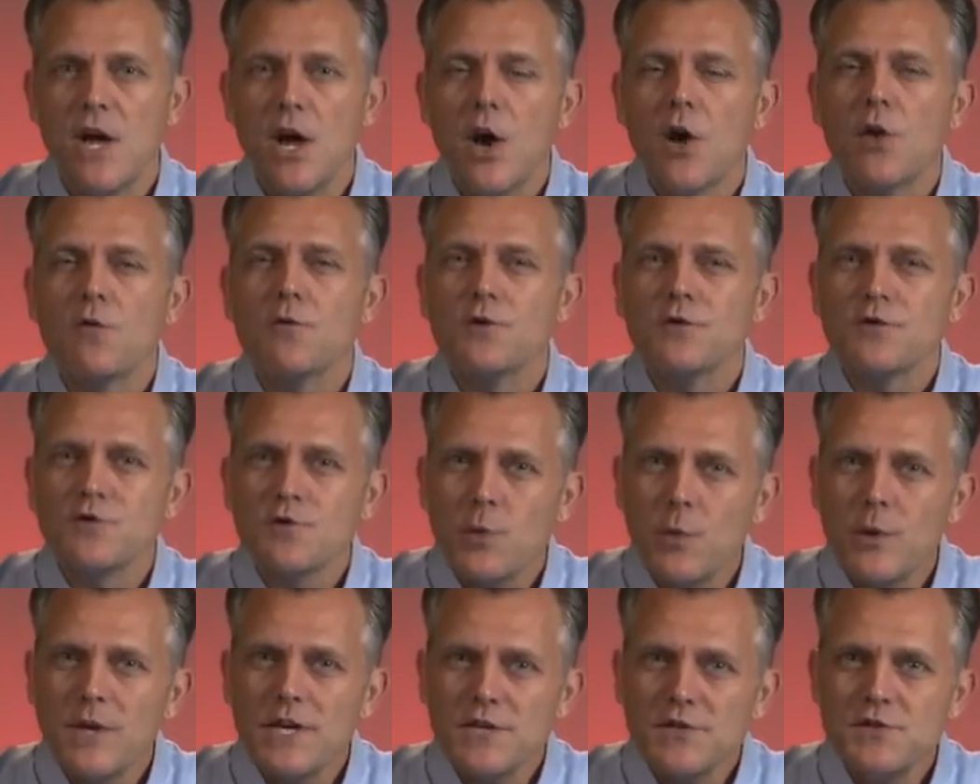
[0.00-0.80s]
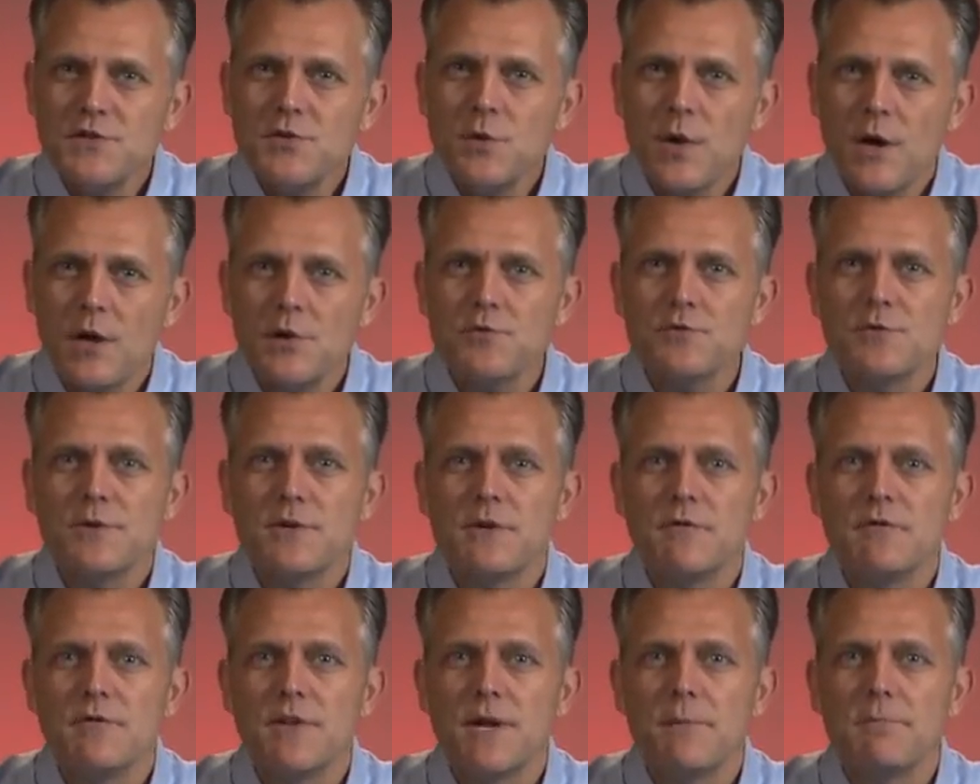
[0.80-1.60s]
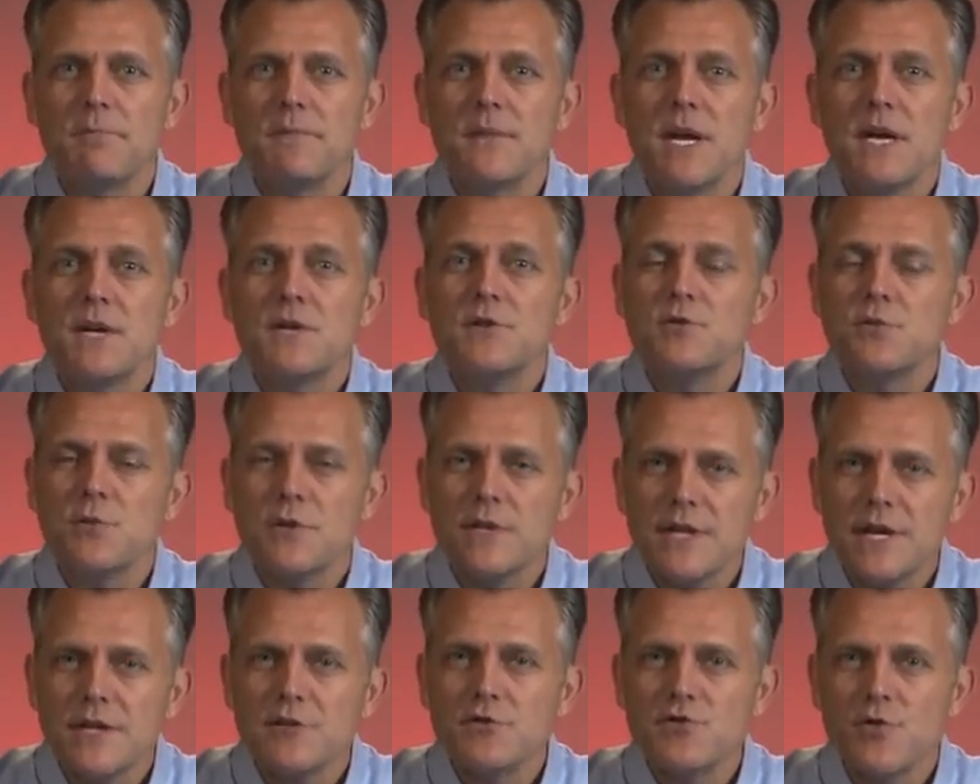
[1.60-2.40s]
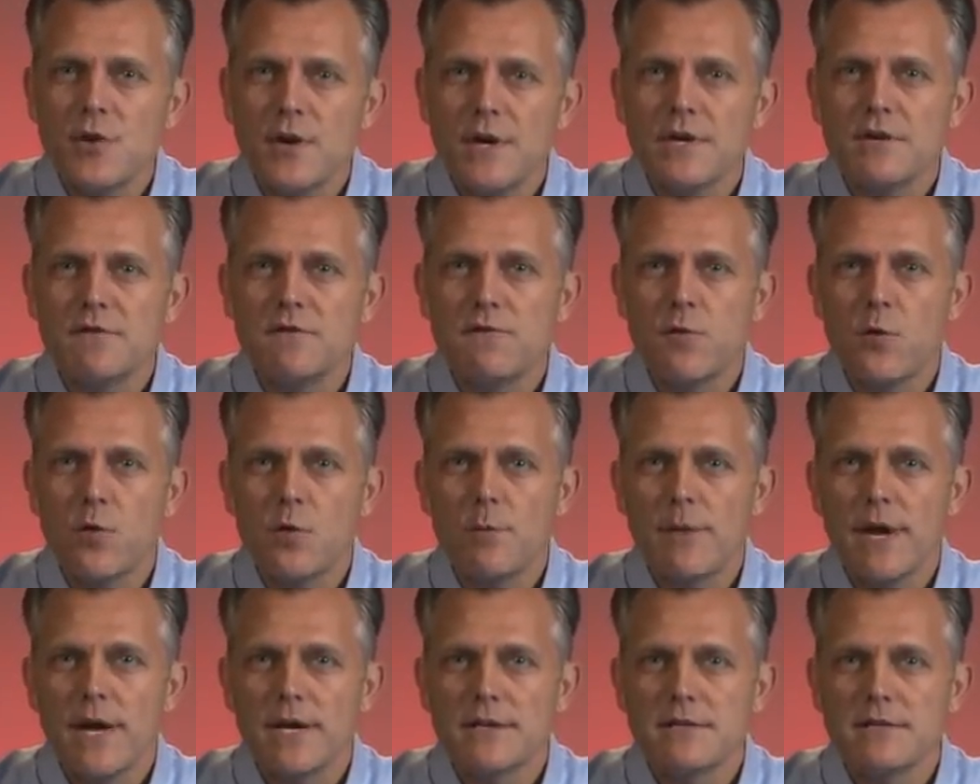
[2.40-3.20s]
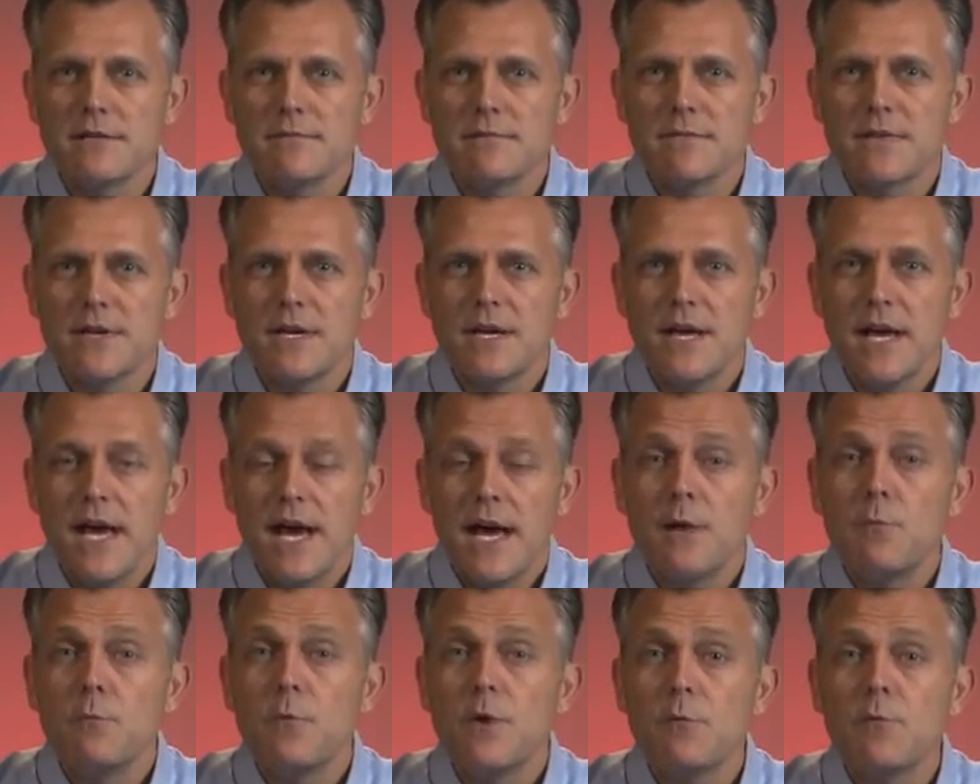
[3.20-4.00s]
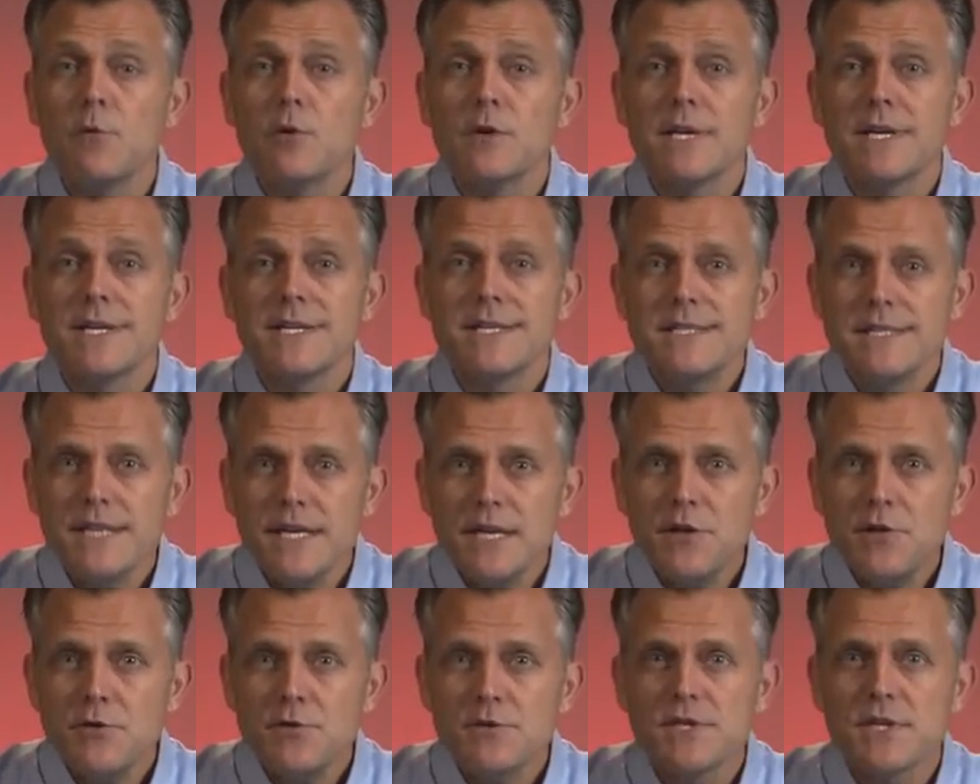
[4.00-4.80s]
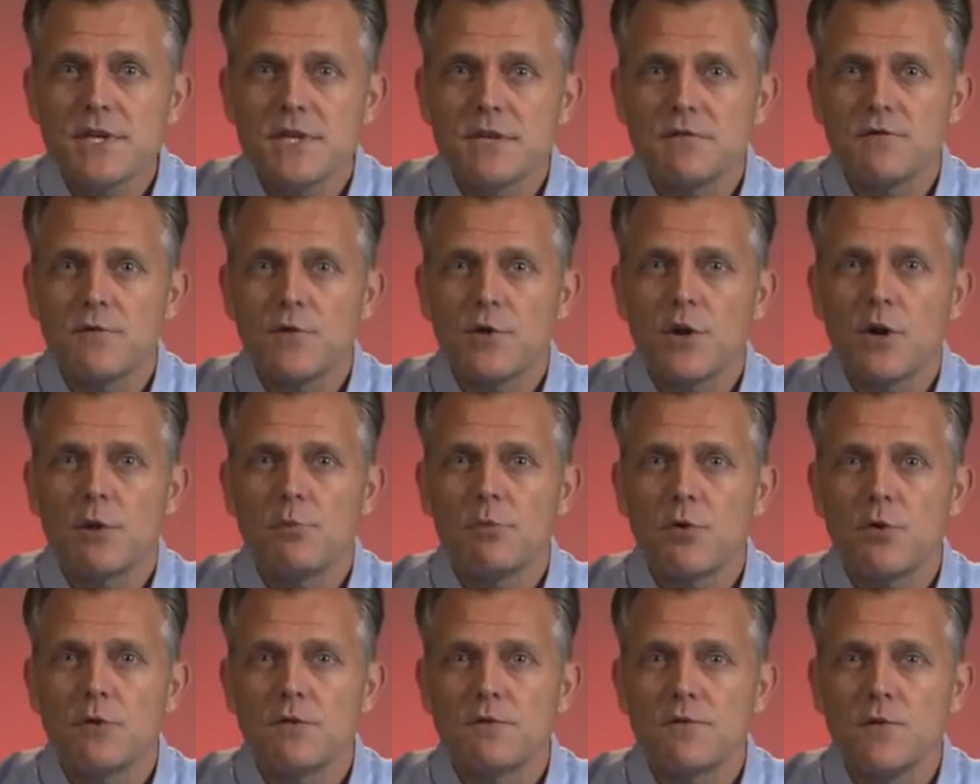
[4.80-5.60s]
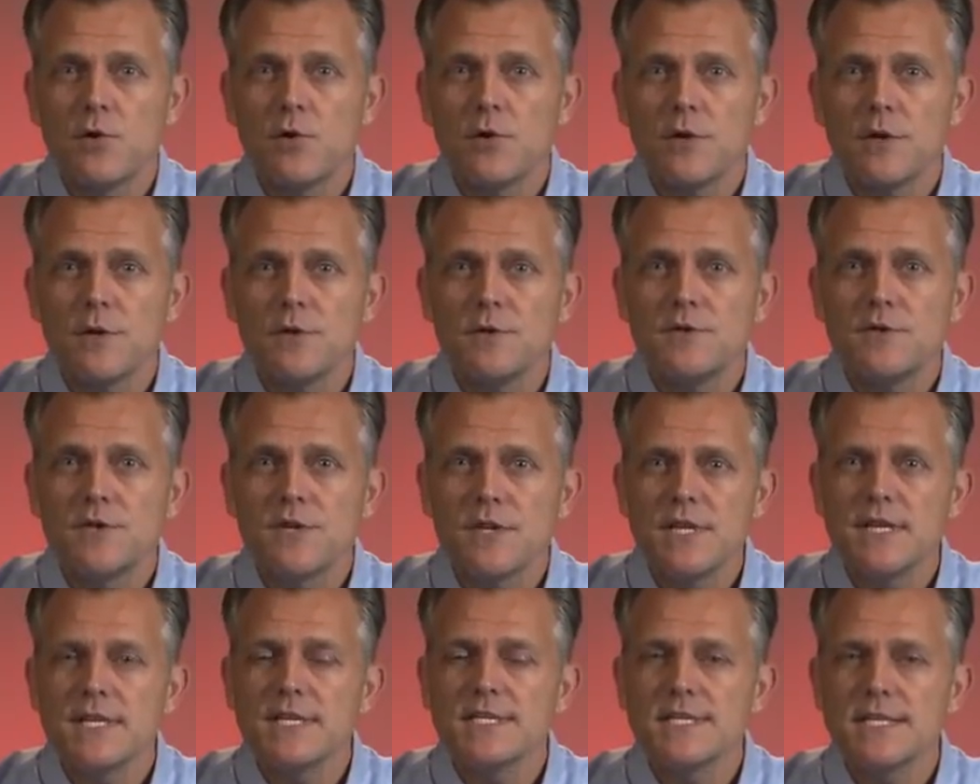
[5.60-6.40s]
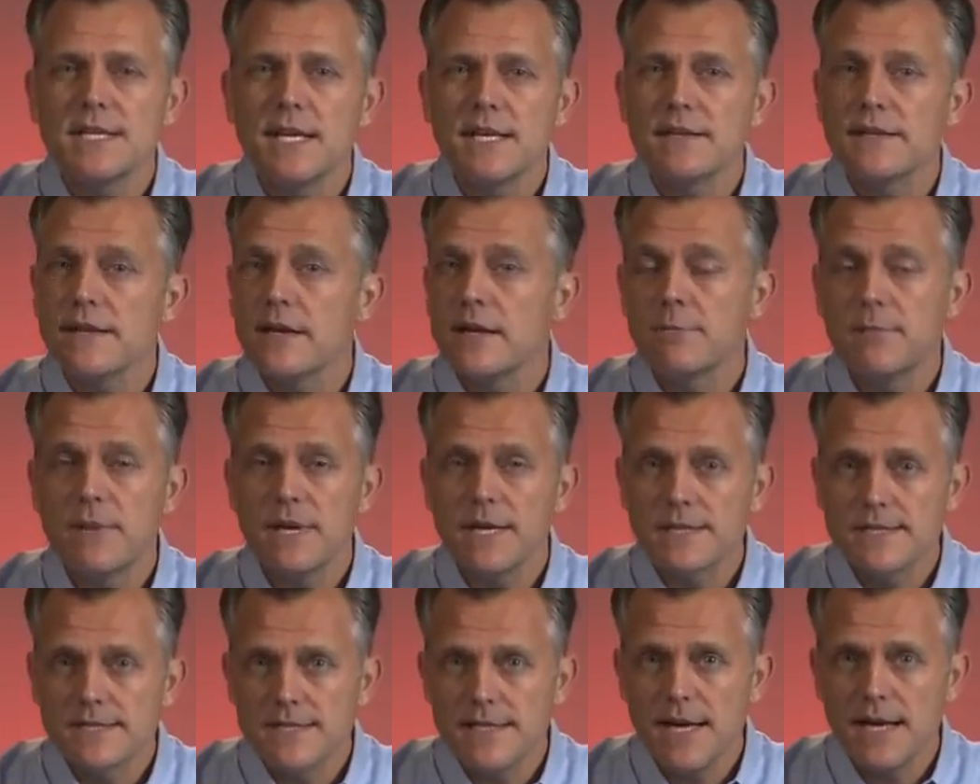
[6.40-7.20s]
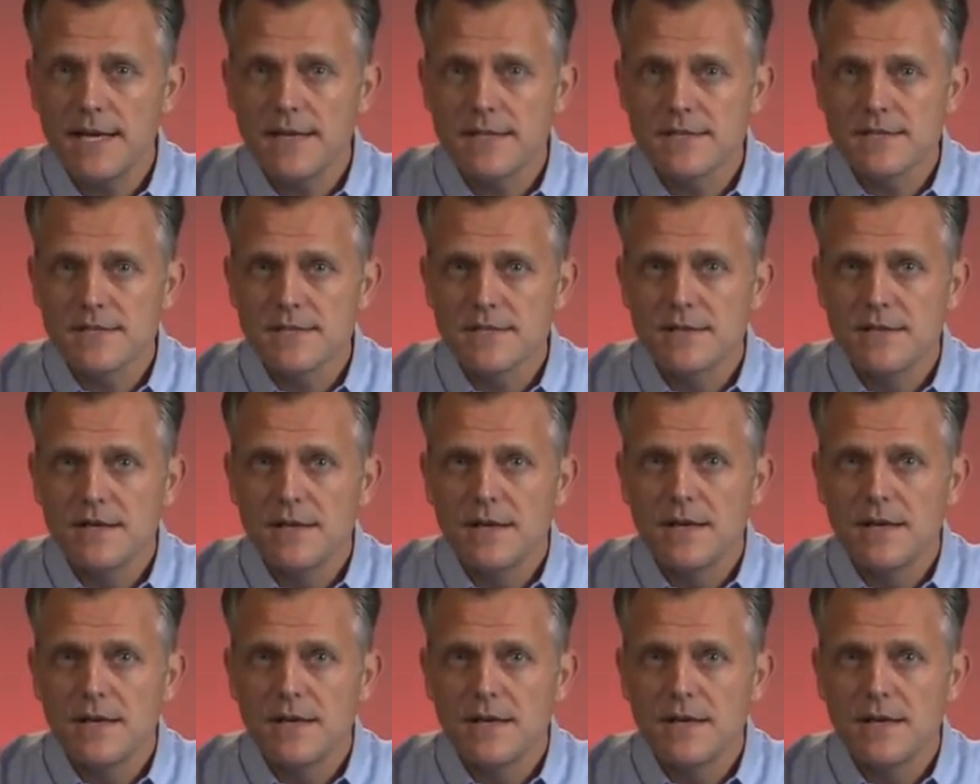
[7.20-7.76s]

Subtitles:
over 2,200 of them, to electronic format. And we will continue to convert our portfolio to the extent that it makes sense.